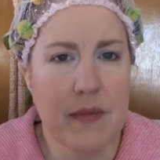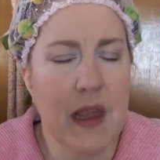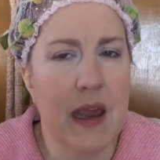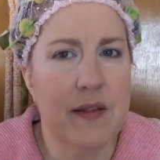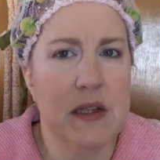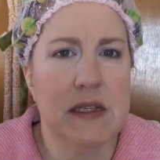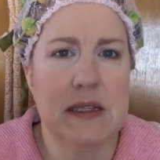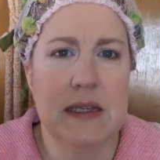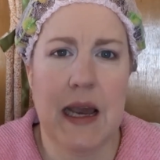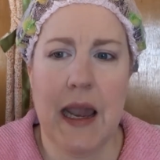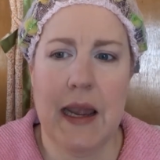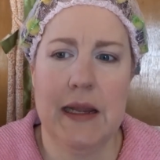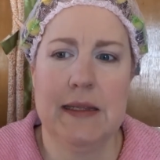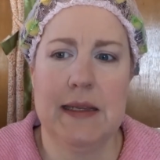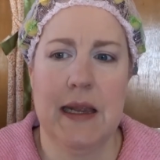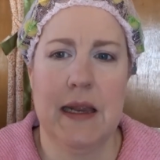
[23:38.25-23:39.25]
on the
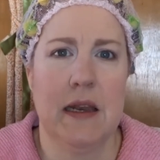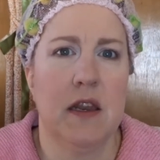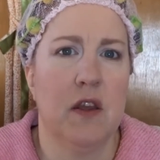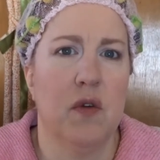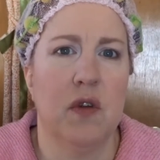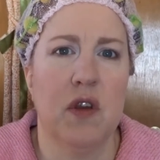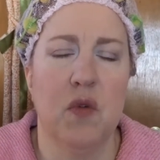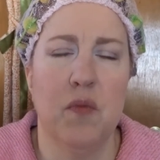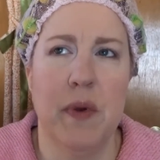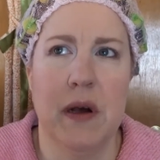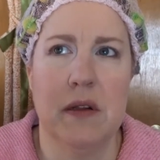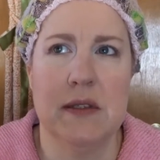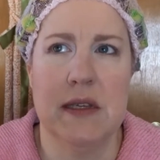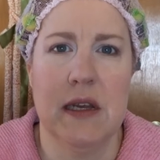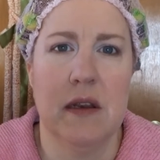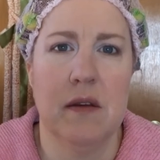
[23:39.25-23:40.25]
sides, and you, you
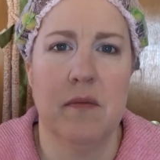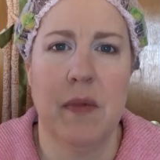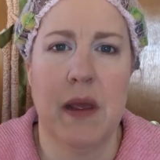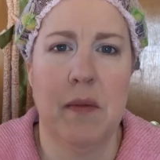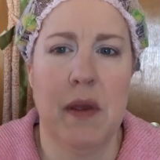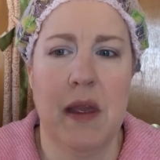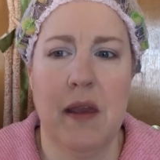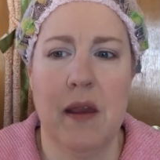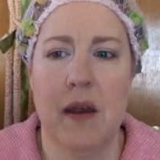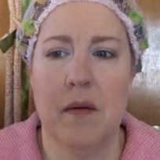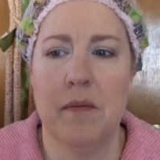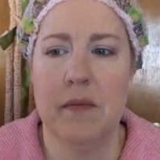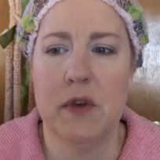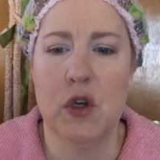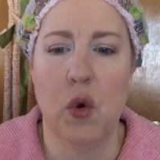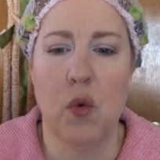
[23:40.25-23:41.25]
belt it, and maybe
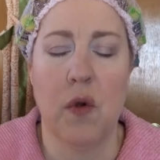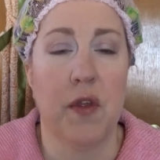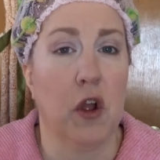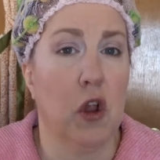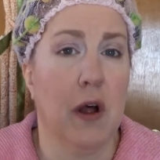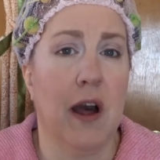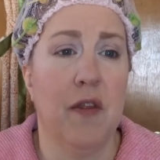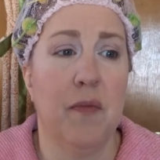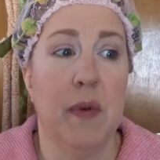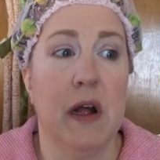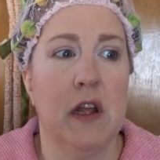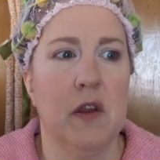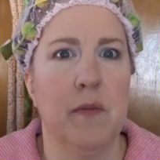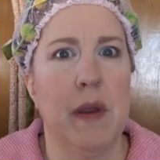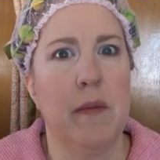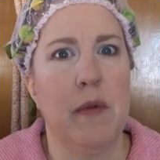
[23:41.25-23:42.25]
um, don't wear the cloth
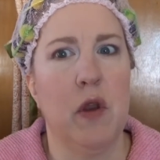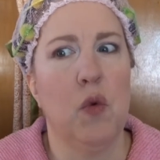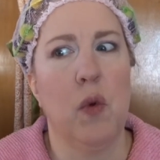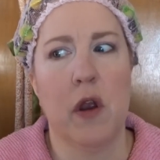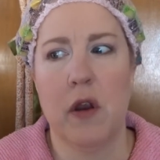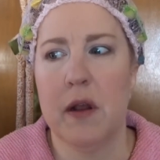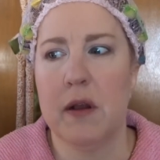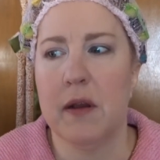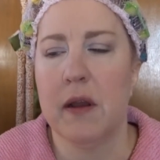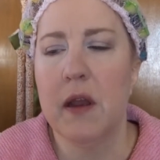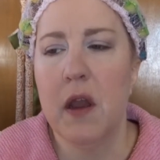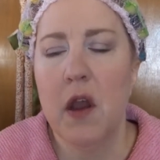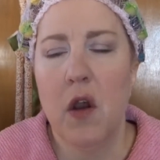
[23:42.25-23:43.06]
belt, maybe you wear a